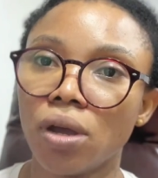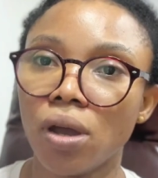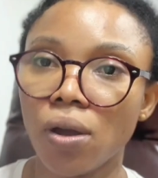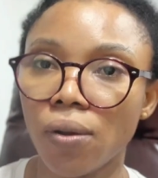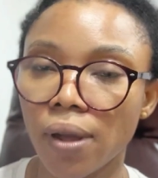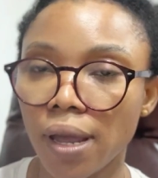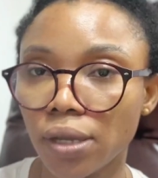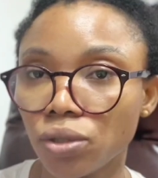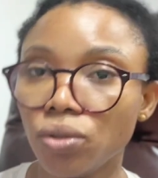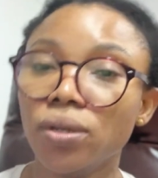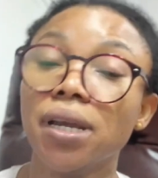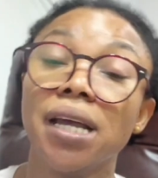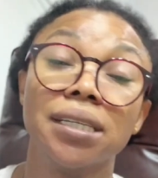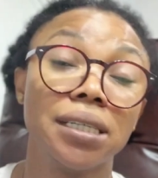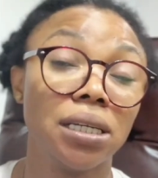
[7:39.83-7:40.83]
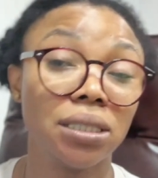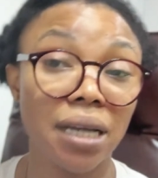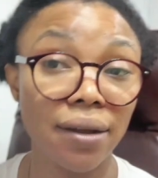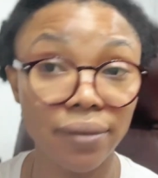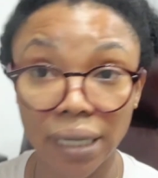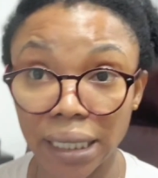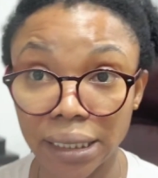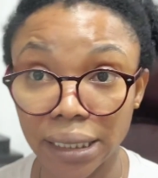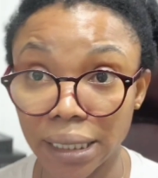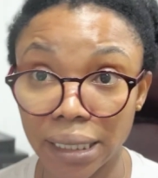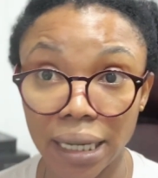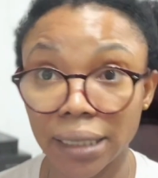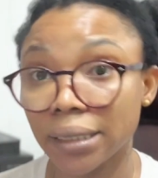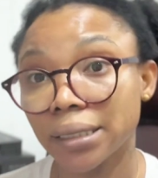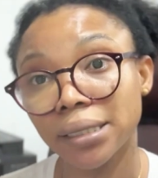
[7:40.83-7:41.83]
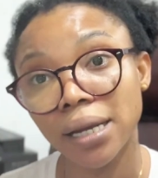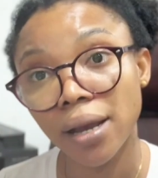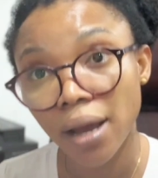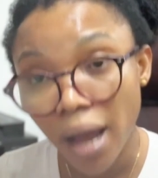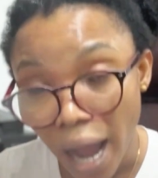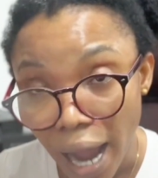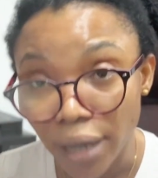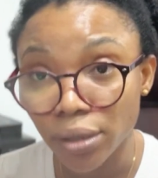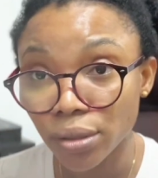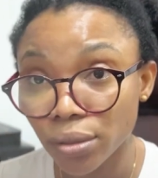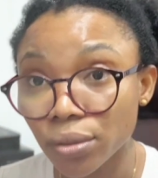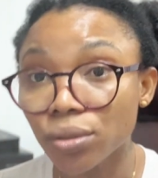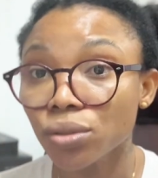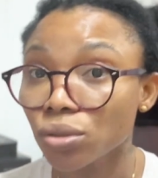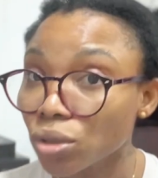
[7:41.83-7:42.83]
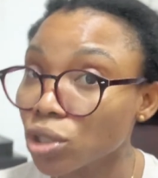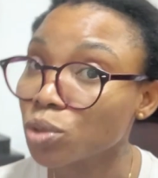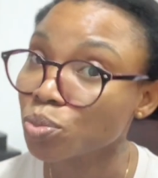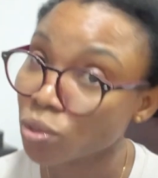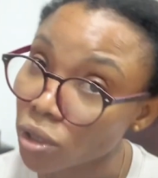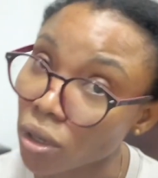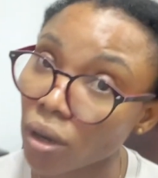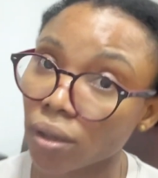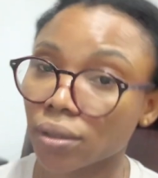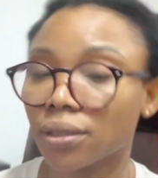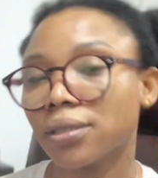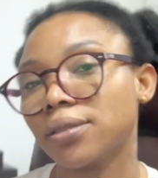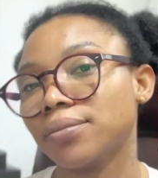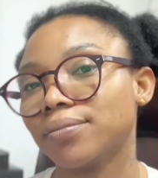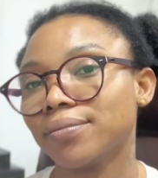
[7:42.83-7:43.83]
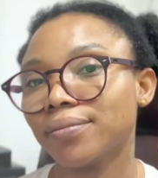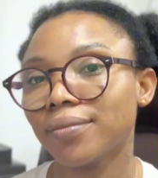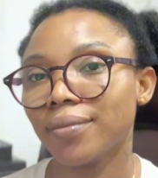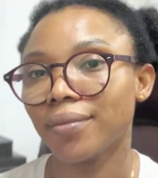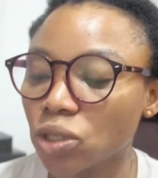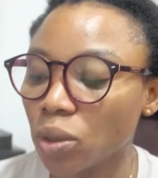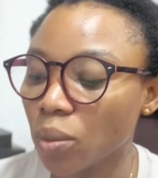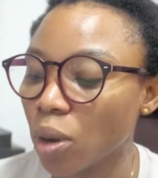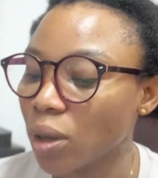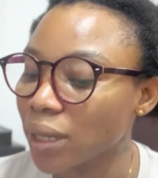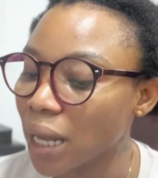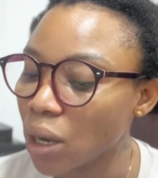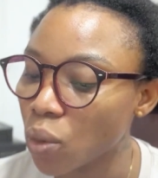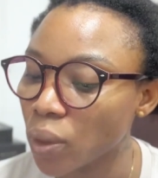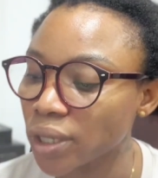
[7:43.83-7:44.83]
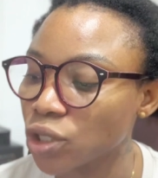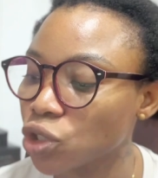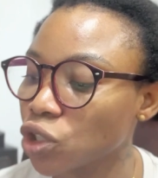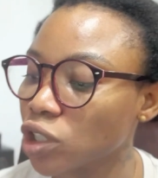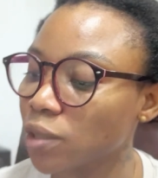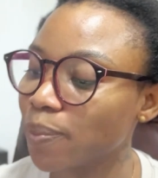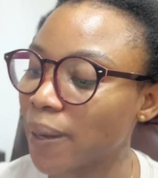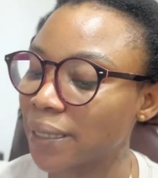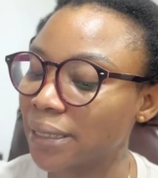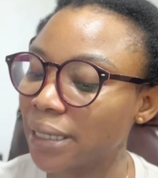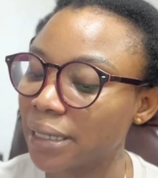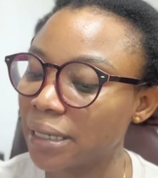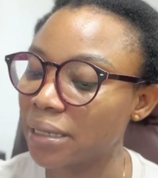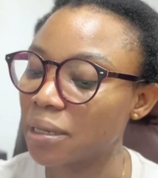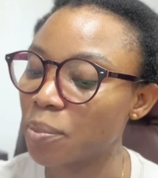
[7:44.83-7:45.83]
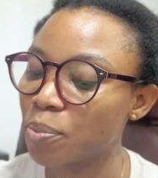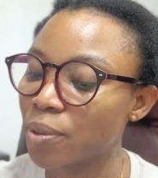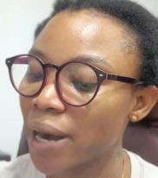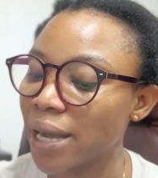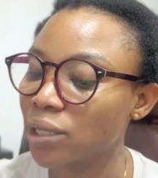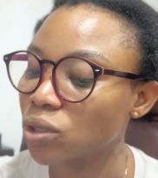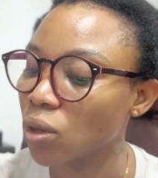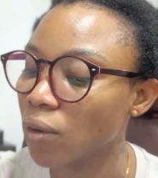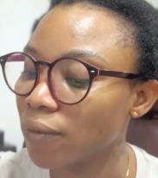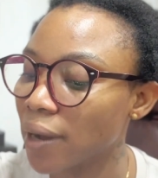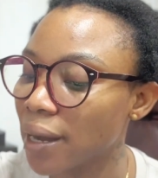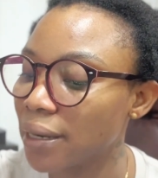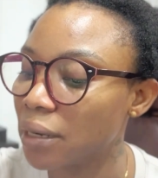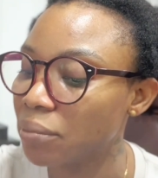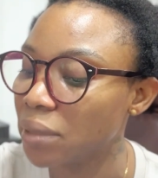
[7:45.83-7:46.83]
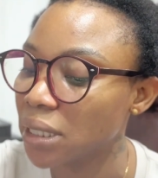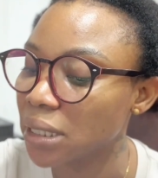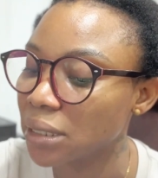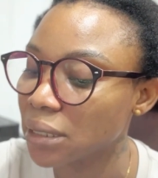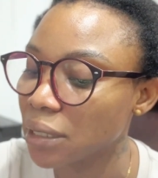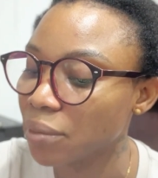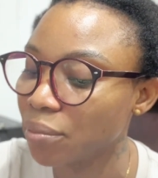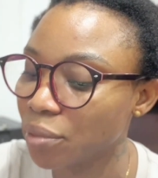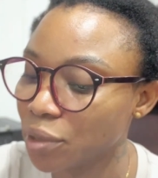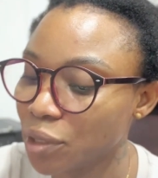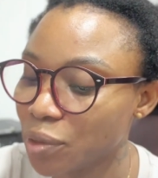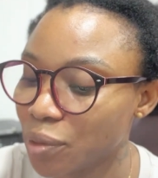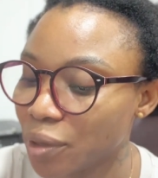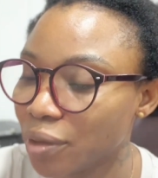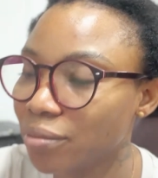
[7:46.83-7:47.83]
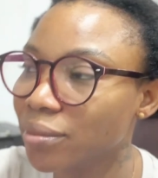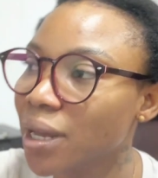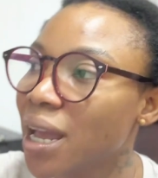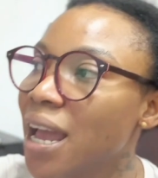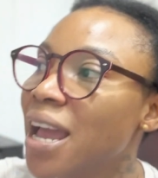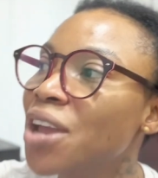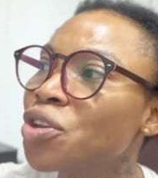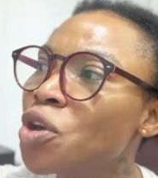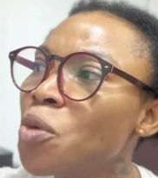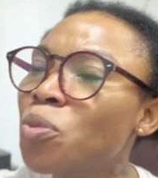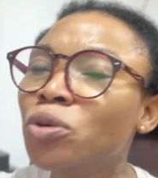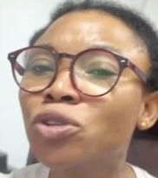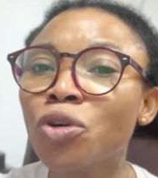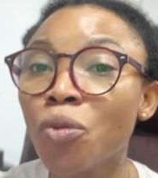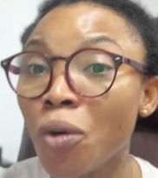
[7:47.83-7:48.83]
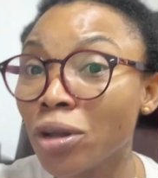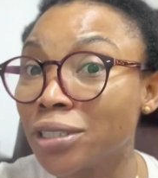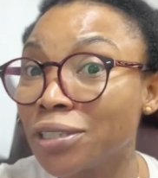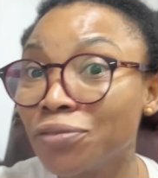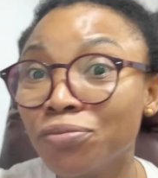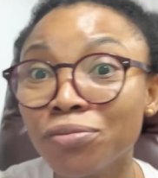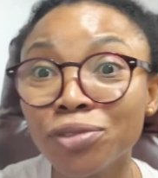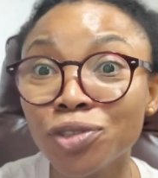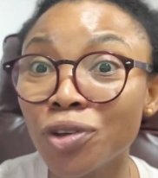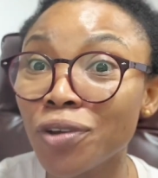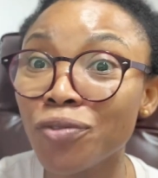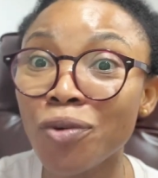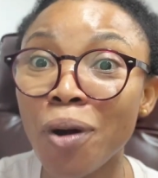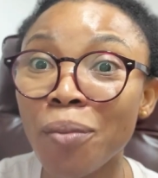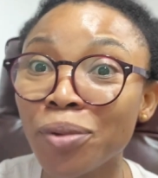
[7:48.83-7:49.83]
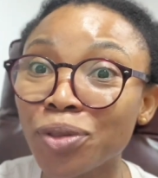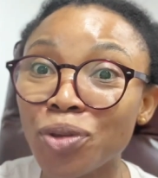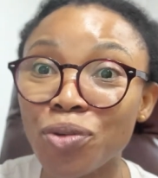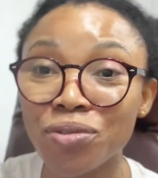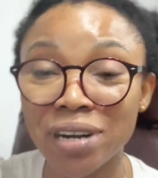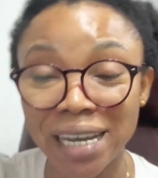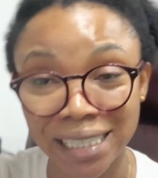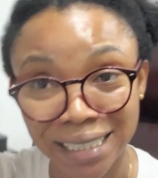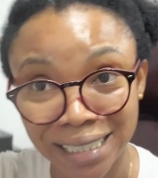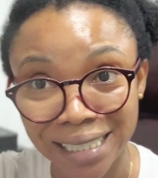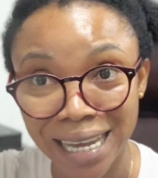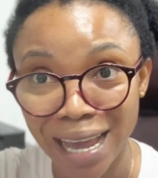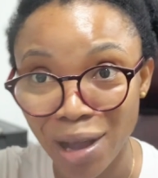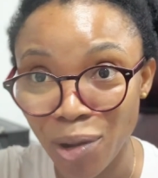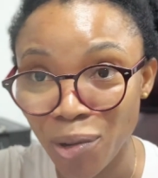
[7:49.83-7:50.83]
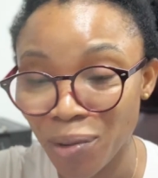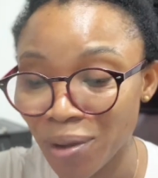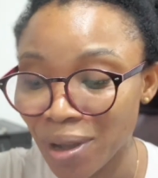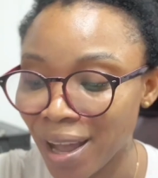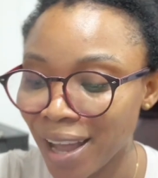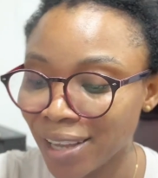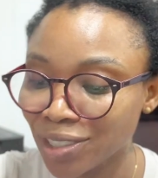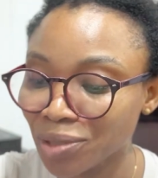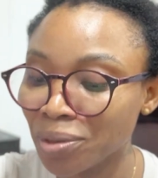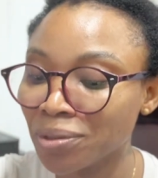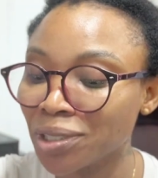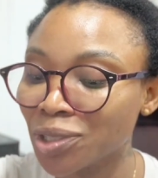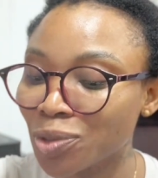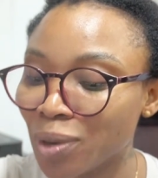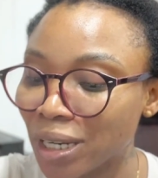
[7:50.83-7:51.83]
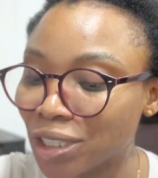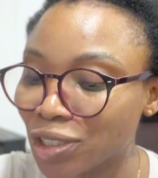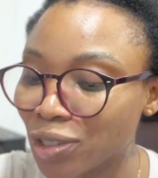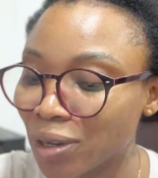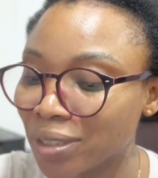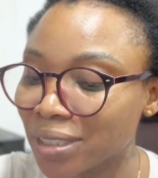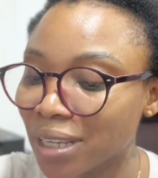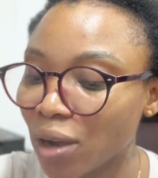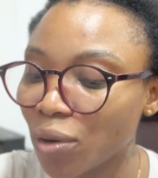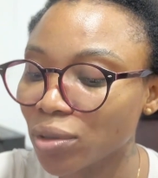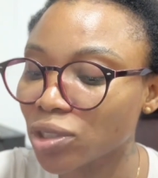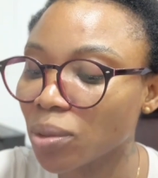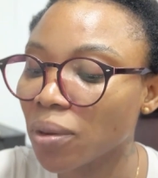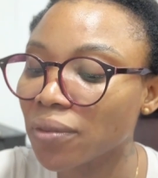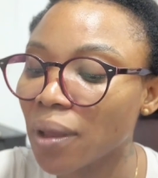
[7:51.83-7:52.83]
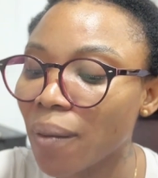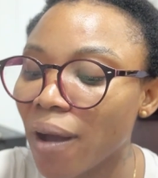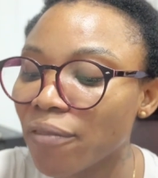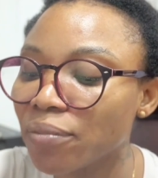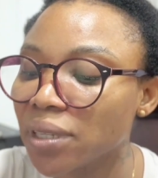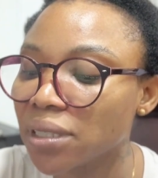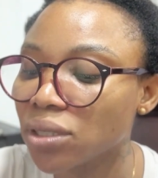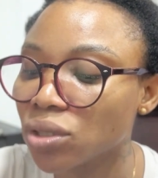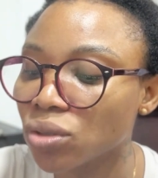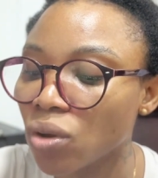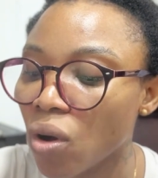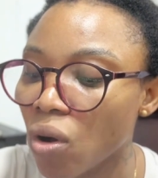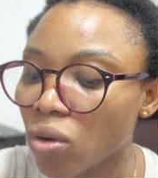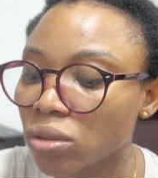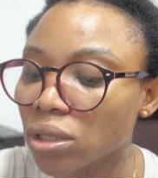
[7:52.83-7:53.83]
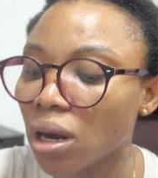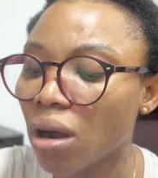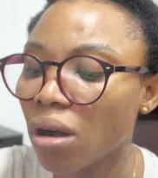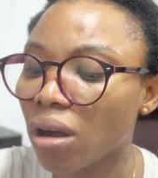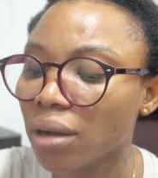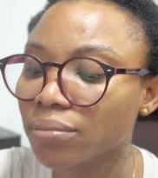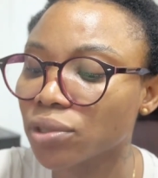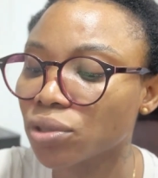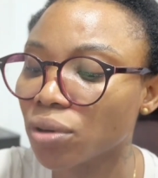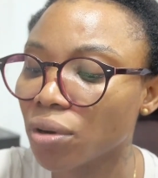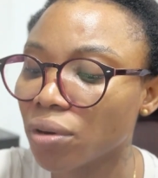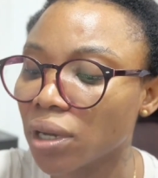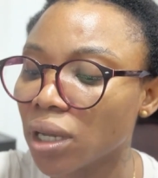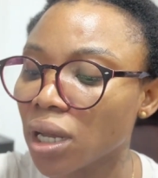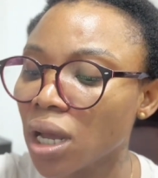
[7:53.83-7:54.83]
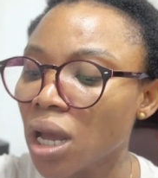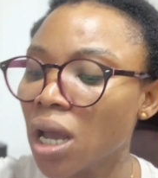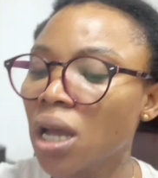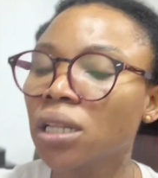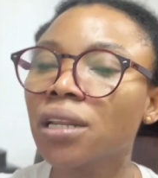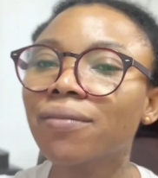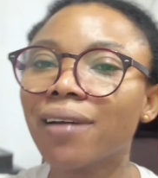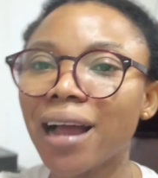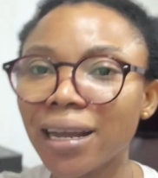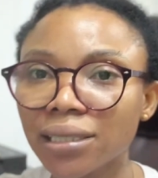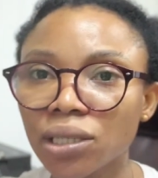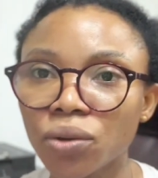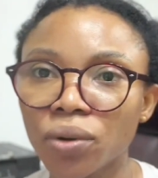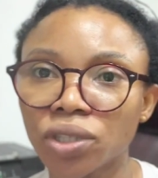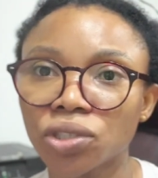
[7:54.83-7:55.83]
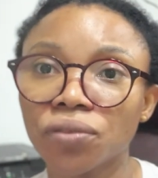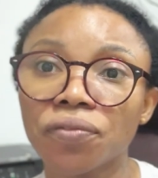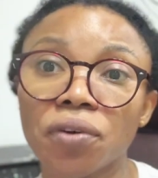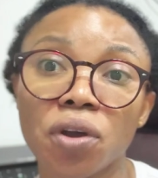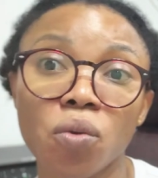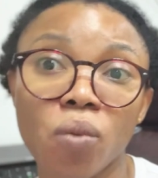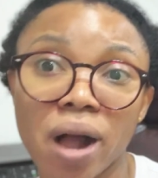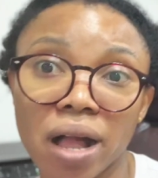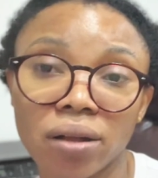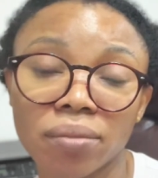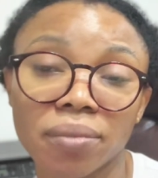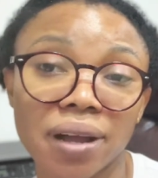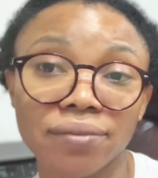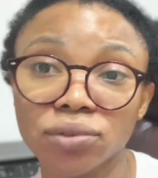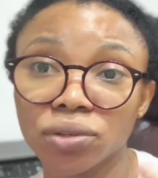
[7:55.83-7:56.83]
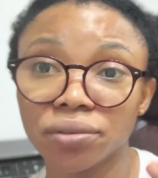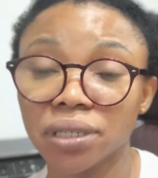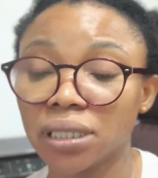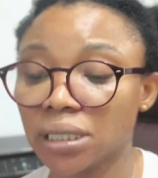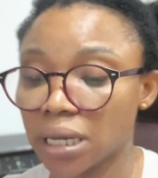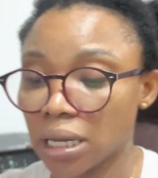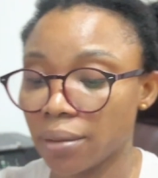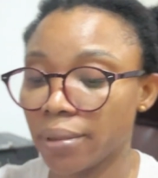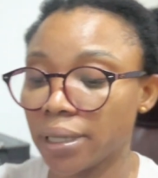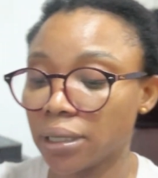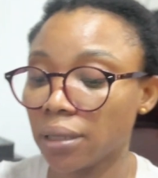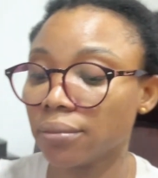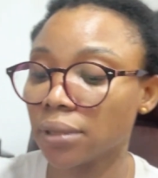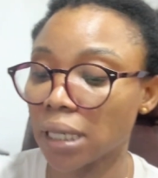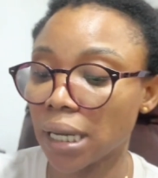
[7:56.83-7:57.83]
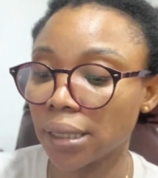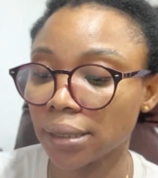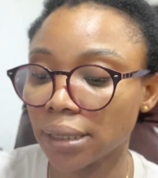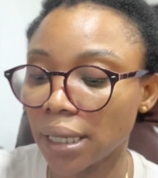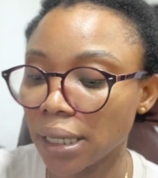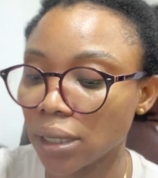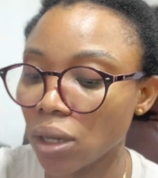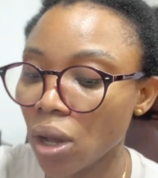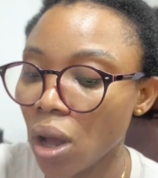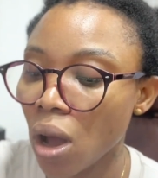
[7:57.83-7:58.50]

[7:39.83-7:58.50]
Okay, so you guys get to have an idea that I use those products. Some other questions pertaining the price of our Micky skin body oil. You people you don't even want me to rest here. Some of these questions, some of them have been stalled. Oh, I'm sorry. They've asked the question for a while, but I've not really taken my time to answer it.